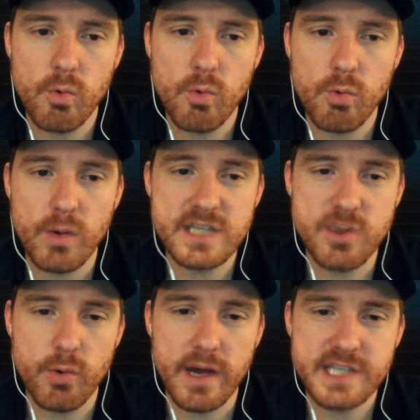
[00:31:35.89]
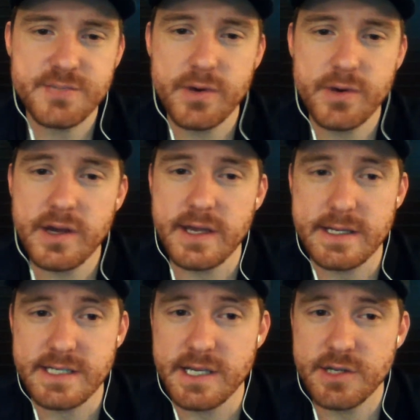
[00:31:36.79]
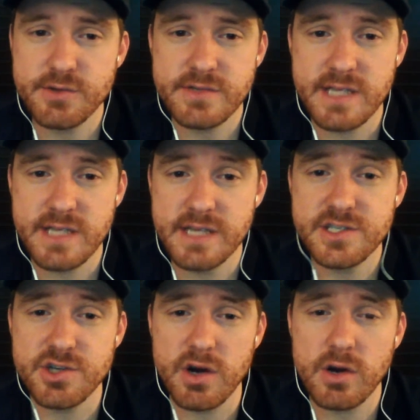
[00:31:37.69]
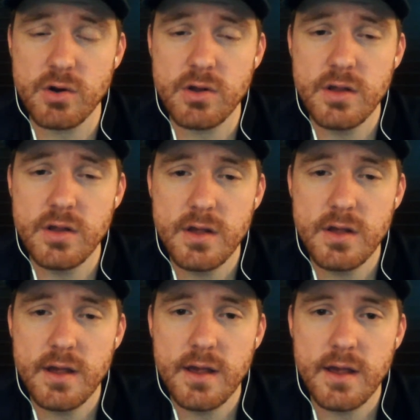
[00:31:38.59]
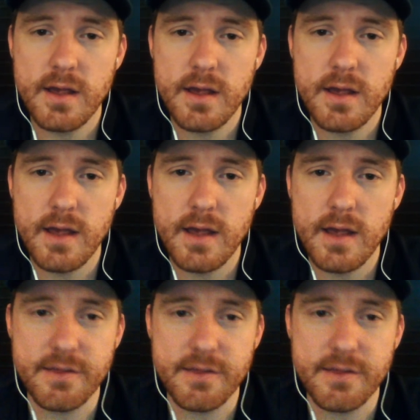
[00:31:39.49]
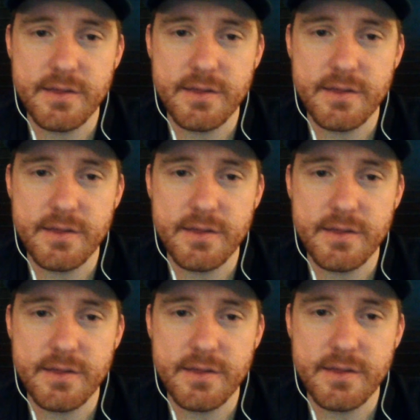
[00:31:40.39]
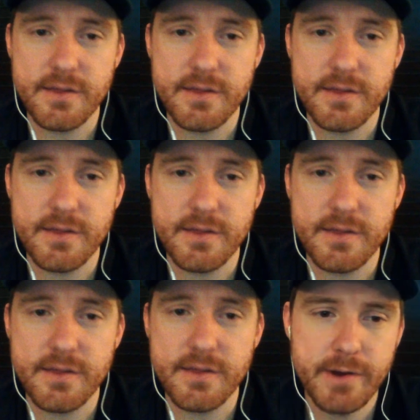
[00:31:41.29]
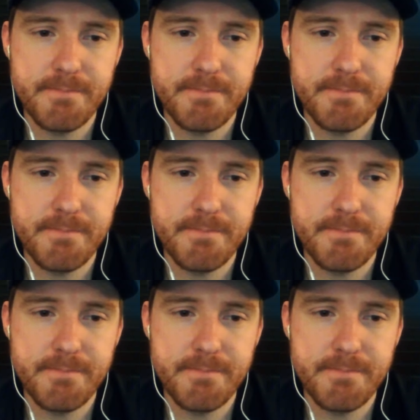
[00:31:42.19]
Russell Westbrook continues his struggle at the free throw line. 0 of 3.